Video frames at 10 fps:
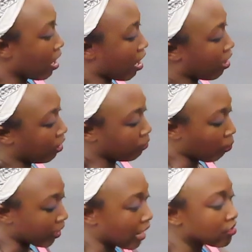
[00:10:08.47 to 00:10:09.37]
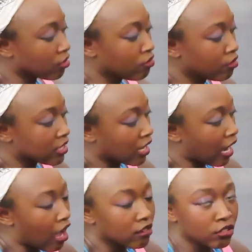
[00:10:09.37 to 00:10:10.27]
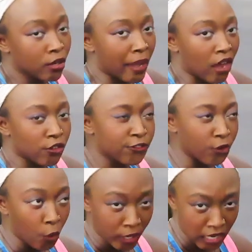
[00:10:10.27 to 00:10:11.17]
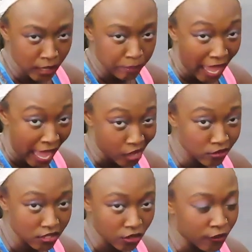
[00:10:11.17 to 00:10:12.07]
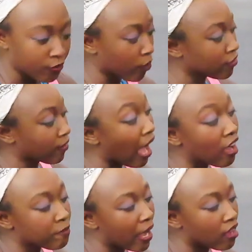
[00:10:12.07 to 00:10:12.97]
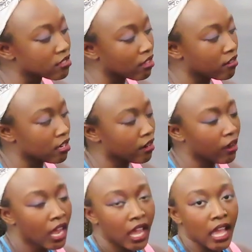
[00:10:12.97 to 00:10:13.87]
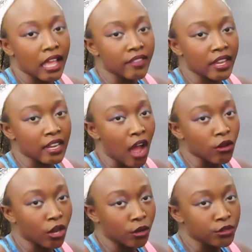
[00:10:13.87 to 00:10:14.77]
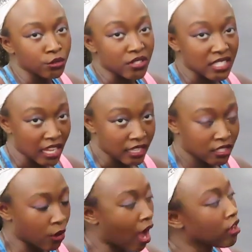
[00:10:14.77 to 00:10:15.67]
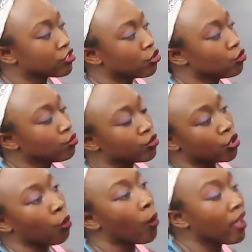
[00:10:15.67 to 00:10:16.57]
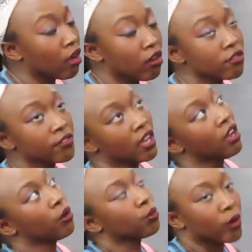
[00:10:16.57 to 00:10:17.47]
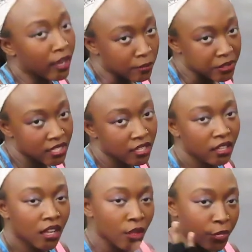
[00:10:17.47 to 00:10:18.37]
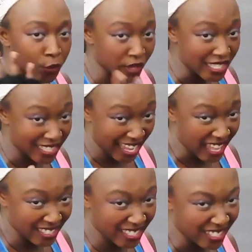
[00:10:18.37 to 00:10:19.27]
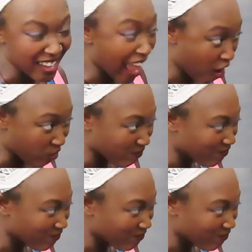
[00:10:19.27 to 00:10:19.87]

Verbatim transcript: Um, what I do is that I'll do about forty pounds or forty-five pounds on here, and then I'll go through sets. So I'll do twelve reps, three sets. Now,